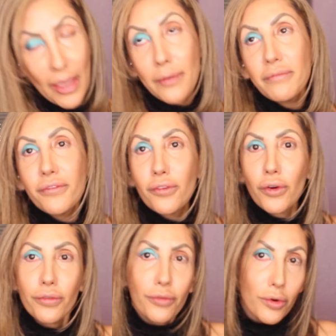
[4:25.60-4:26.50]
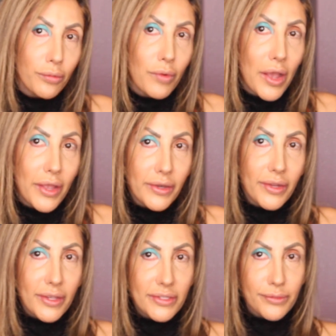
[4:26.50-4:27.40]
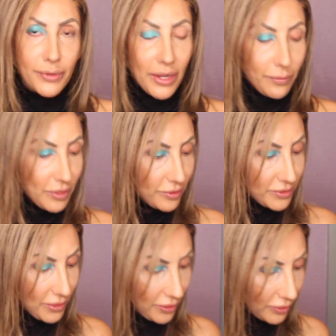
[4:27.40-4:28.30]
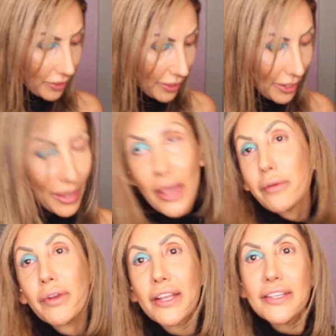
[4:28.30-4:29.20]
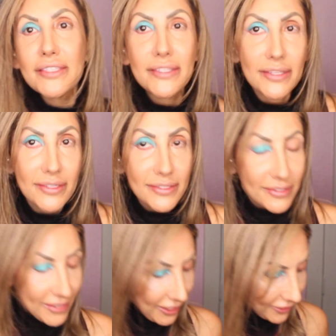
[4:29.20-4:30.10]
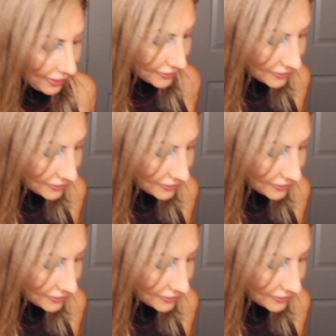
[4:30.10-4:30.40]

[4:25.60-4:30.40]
M441 is what I'm using, and we're going to take that